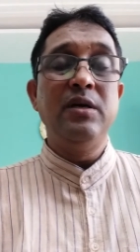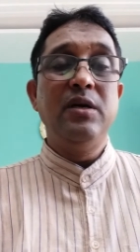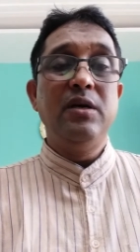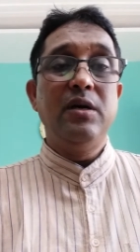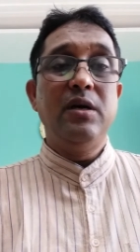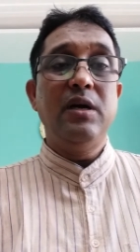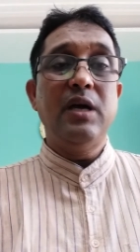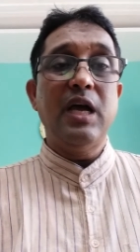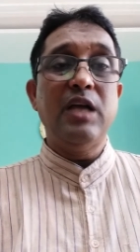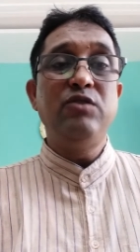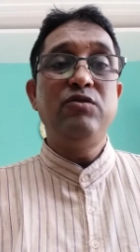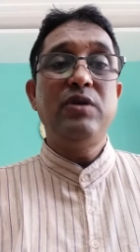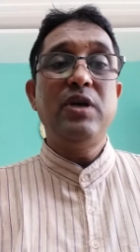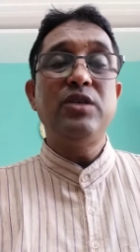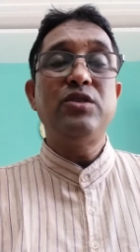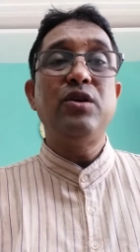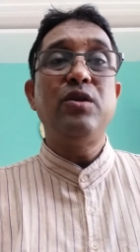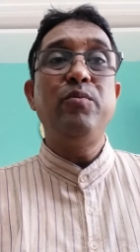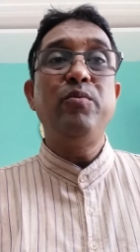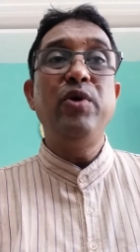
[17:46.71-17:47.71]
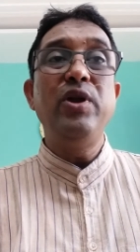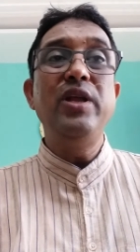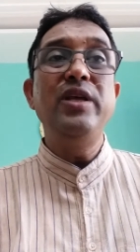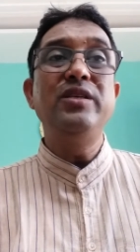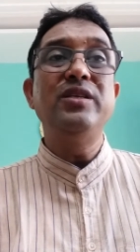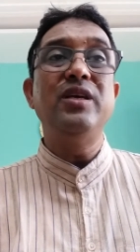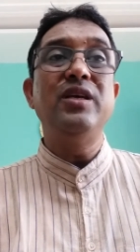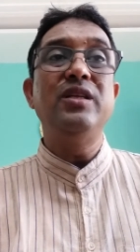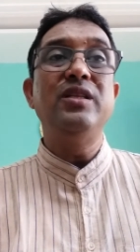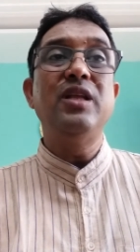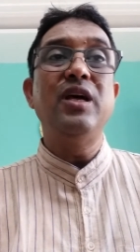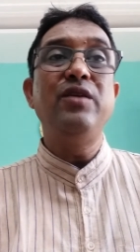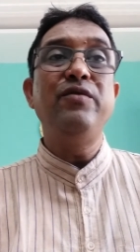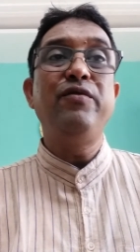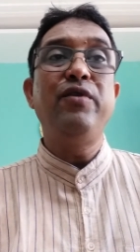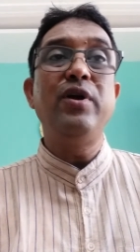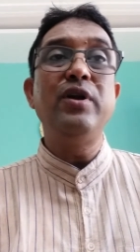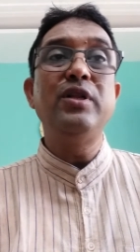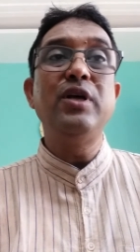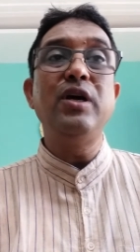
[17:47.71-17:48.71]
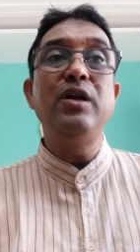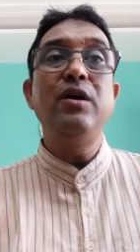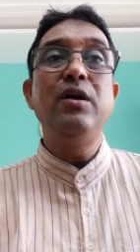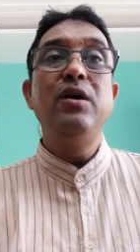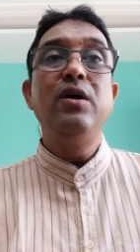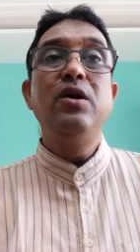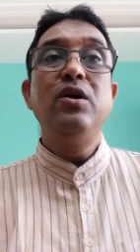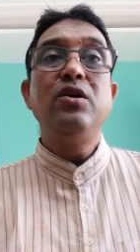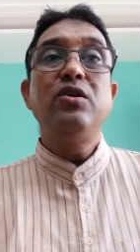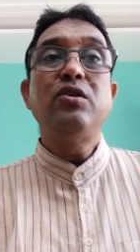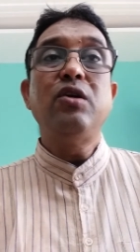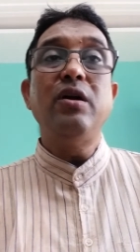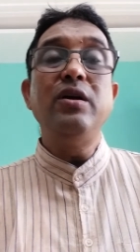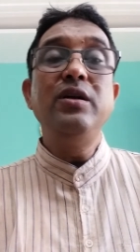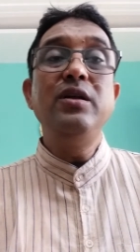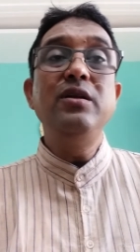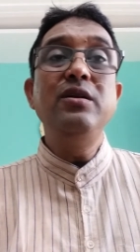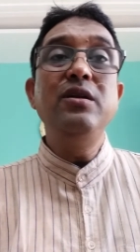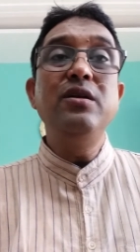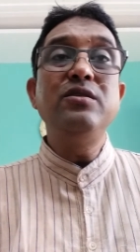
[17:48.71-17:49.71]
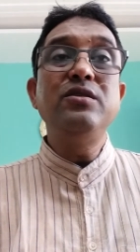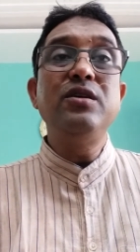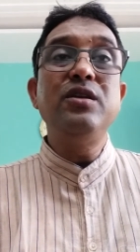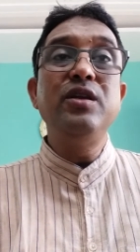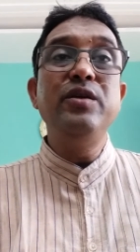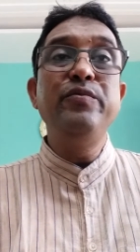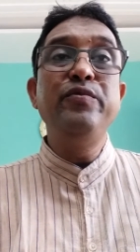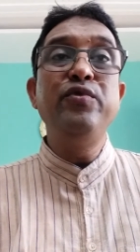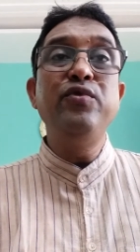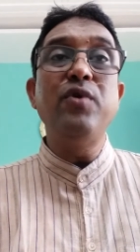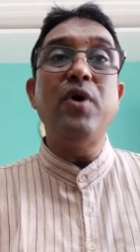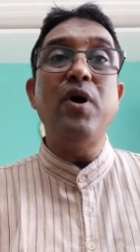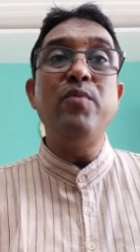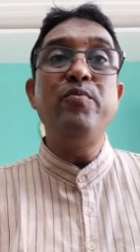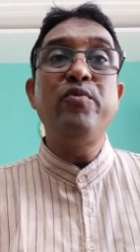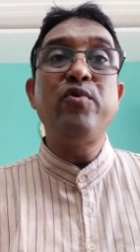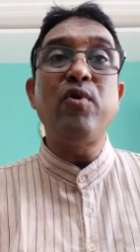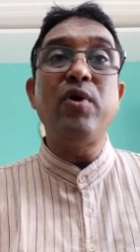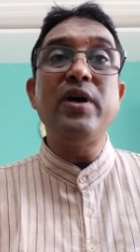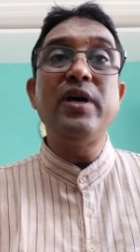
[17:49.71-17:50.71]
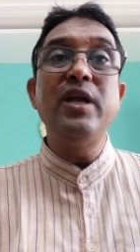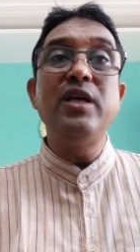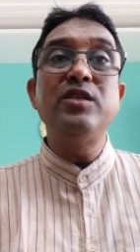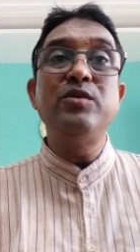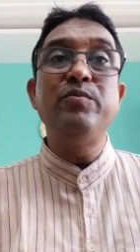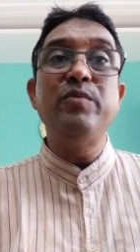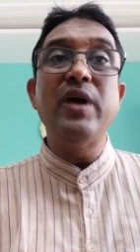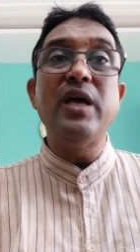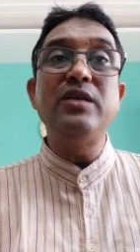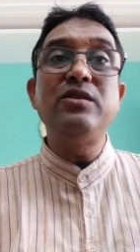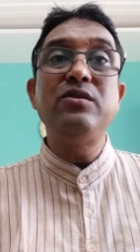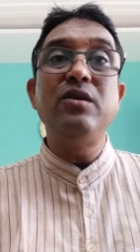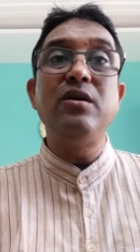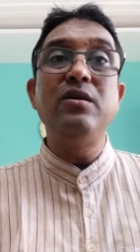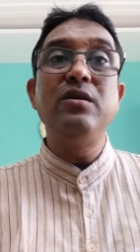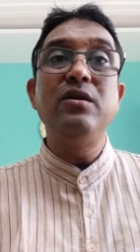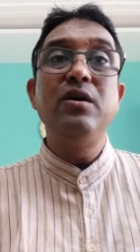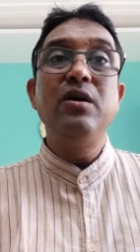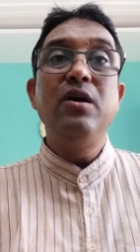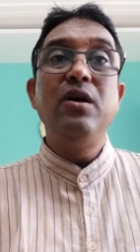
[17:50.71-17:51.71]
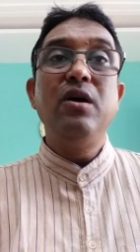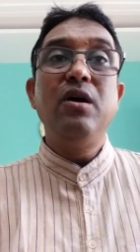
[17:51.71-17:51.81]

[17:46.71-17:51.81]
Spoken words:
education policy. Then further continuous review of progress based on